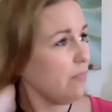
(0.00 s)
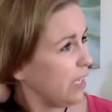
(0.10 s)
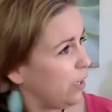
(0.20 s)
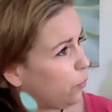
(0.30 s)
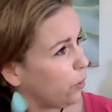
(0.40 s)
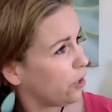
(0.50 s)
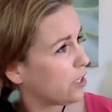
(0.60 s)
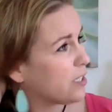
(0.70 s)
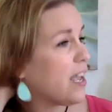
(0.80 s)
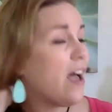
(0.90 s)
It
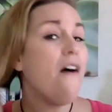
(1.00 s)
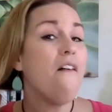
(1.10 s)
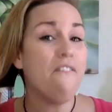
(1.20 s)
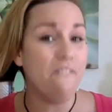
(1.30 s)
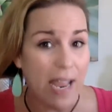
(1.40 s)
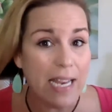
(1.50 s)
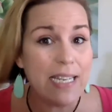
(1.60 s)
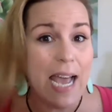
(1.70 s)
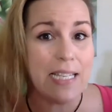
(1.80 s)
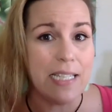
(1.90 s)
works
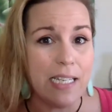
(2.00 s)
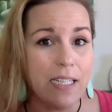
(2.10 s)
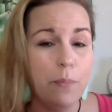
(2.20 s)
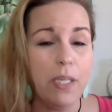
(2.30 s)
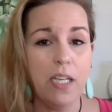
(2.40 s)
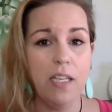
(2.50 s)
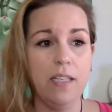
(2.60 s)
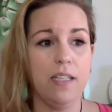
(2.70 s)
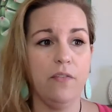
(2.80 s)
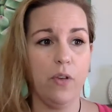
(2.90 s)
fantastic
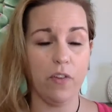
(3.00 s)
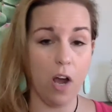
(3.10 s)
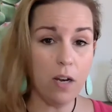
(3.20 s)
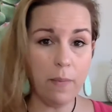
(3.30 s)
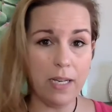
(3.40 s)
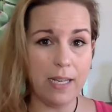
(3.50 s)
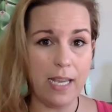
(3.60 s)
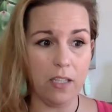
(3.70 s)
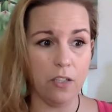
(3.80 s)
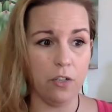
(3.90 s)
because if you have an automated
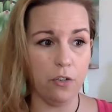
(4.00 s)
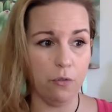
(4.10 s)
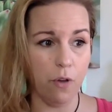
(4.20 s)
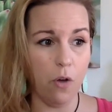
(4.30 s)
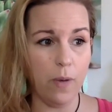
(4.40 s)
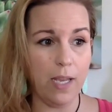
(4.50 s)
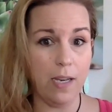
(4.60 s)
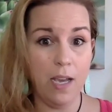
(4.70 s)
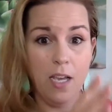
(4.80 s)
calendar, you go in,